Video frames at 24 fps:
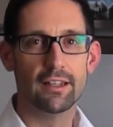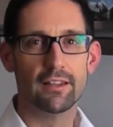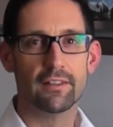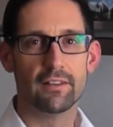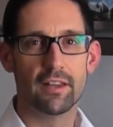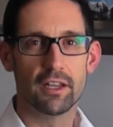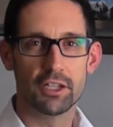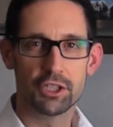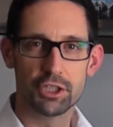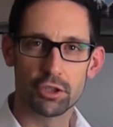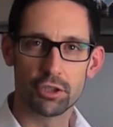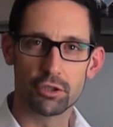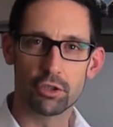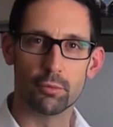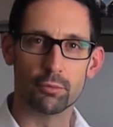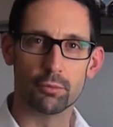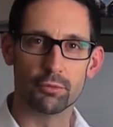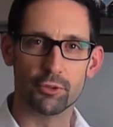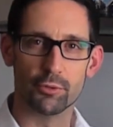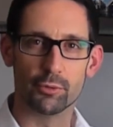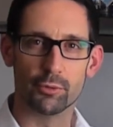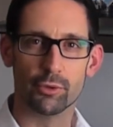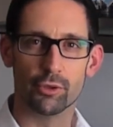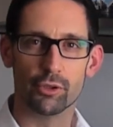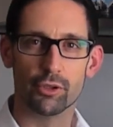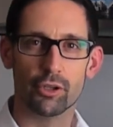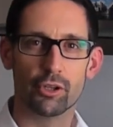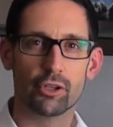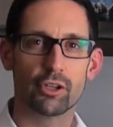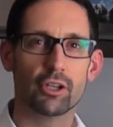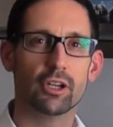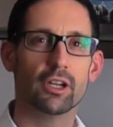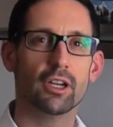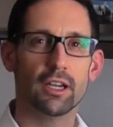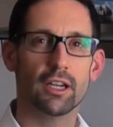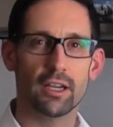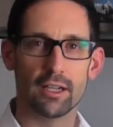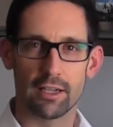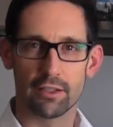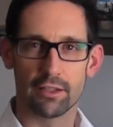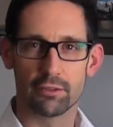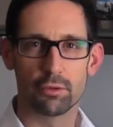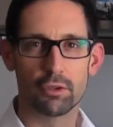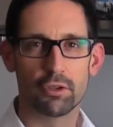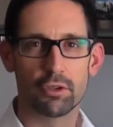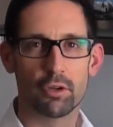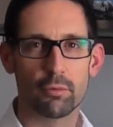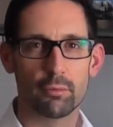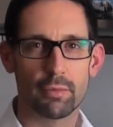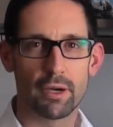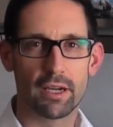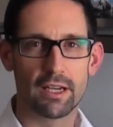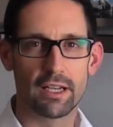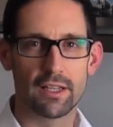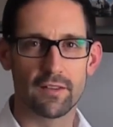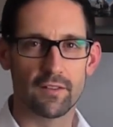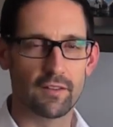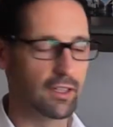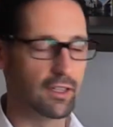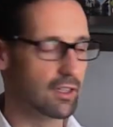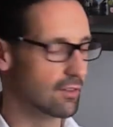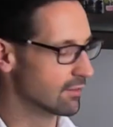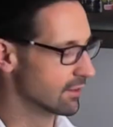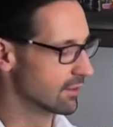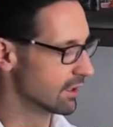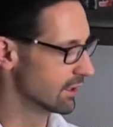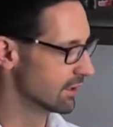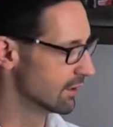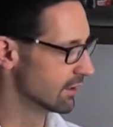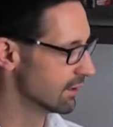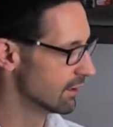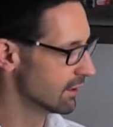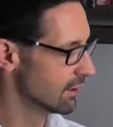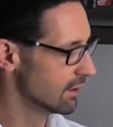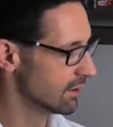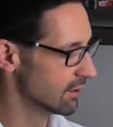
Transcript: Then she'll come to work, and as we come back in the evening